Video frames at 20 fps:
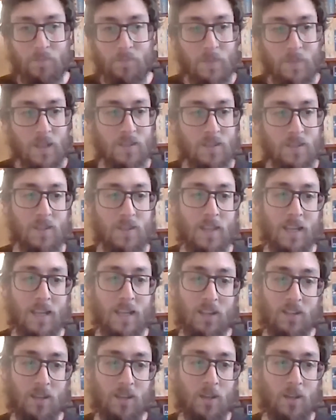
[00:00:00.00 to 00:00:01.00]
So thank
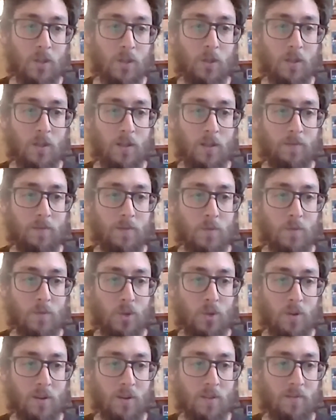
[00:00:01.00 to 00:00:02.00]
you to Noel from
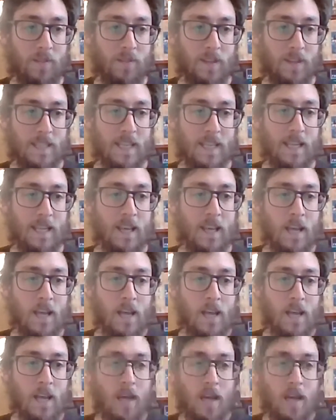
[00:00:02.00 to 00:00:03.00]
Shore Infinity.
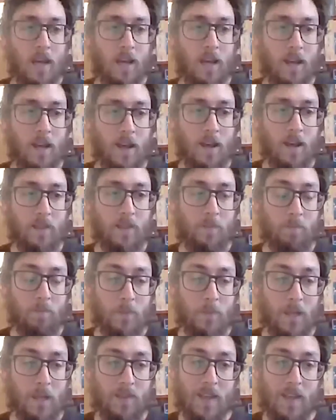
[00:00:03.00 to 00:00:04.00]

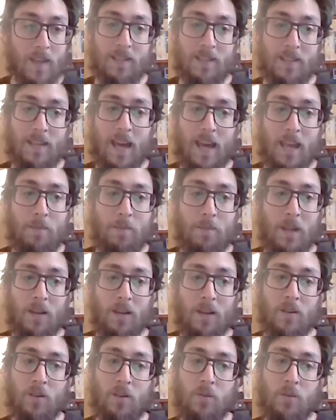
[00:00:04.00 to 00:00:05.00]
Big thanks to Amy
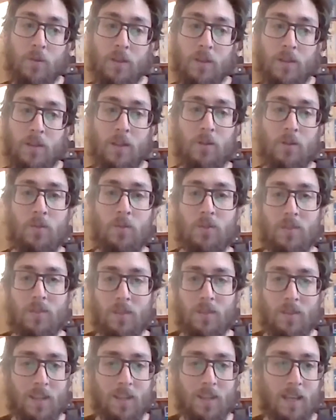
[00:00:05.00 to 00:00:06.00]
Lockwood, who's
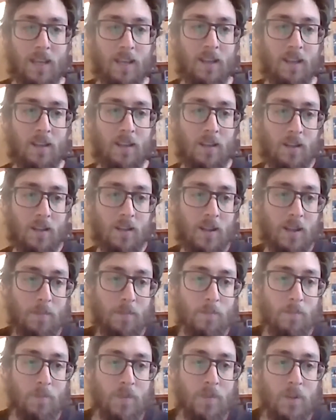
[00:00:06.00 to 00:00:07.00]
here
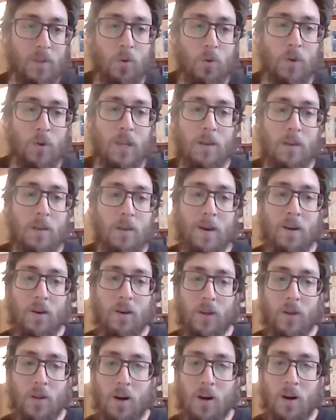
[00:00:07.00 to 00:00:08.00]
for talking about
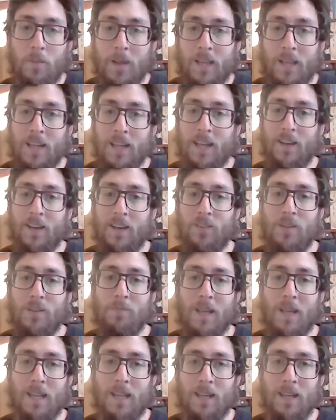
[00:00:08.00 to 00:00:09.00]
her comic and how she
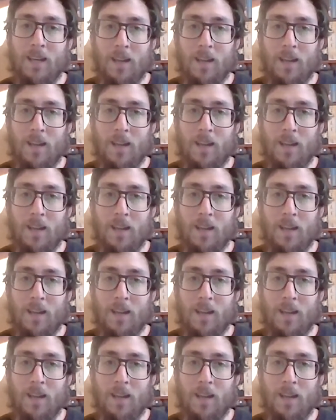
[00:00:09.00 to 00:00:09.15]
made it.